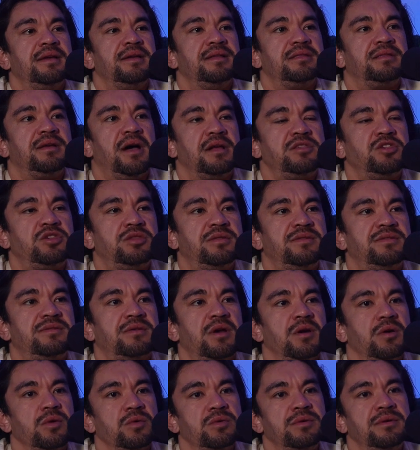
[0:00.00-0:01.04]
touch the
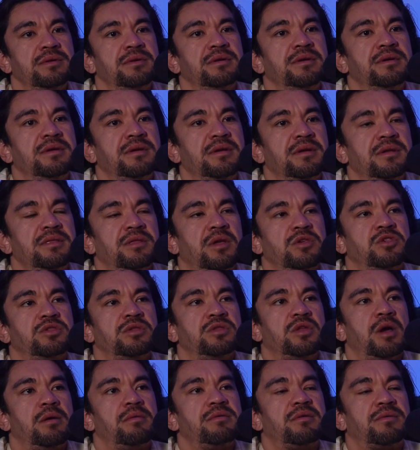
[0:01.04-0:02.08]
dome
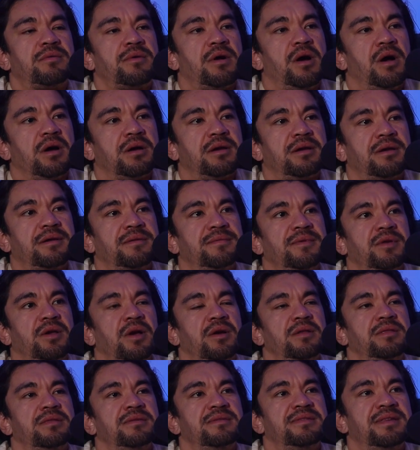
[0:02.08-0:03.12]
of the rock,
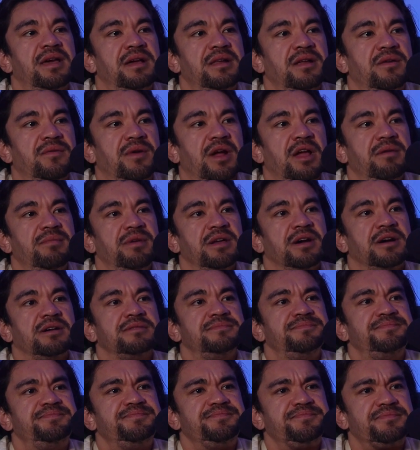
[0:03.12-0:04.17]
go to Saudi Arabia,
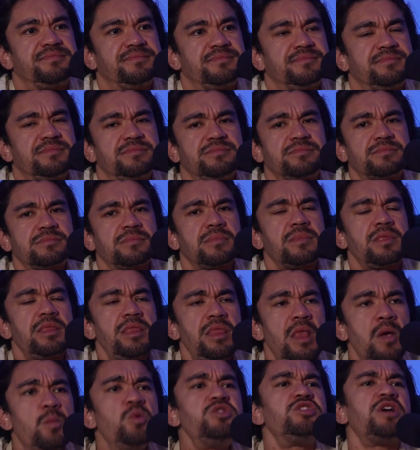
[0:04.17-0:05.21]

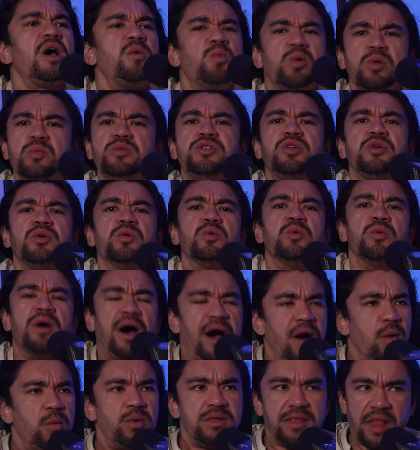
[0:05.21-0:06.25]
which I will do.
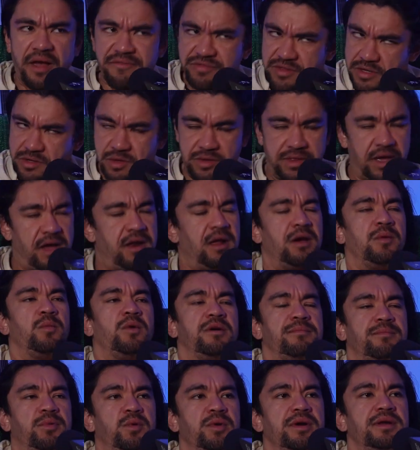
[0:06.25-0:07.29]
I would love to do that at
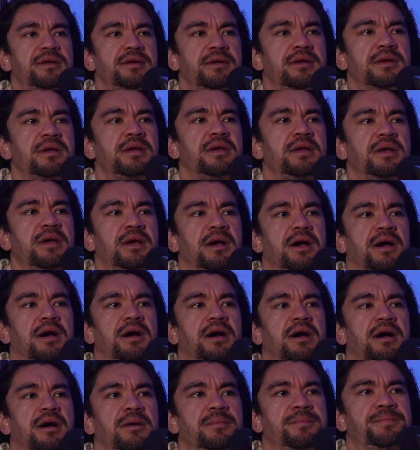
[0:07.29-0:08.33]
one point.
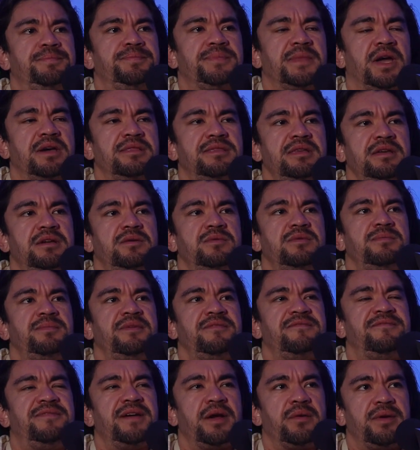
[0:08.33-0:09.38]
I think it would be
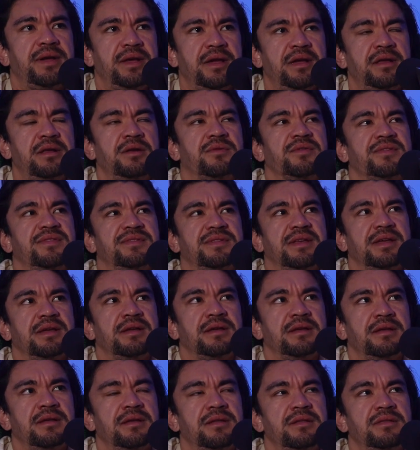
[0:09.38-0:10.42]
very
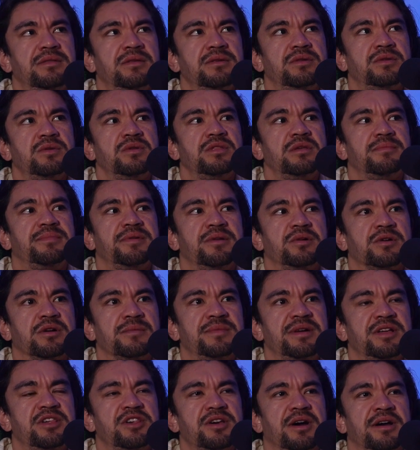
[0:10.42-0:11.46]
interesting to do the
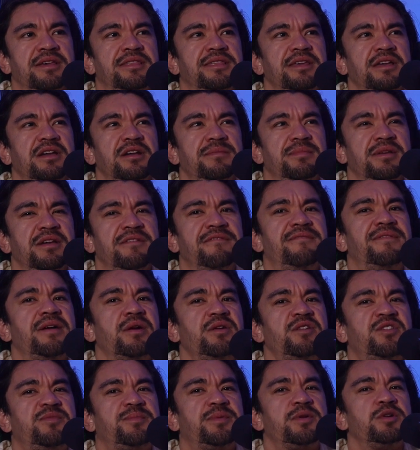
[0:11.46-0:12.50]
pilgrimage. I think it'd be a
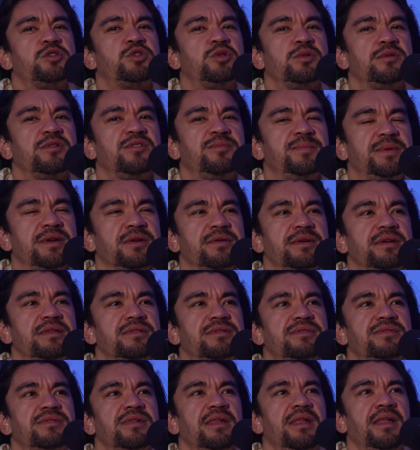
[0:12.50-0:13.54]
very spiritual
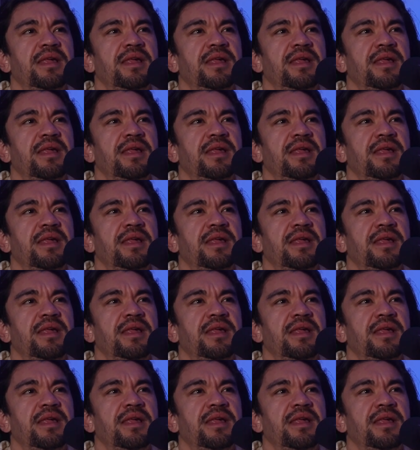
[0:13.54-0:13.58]
experience,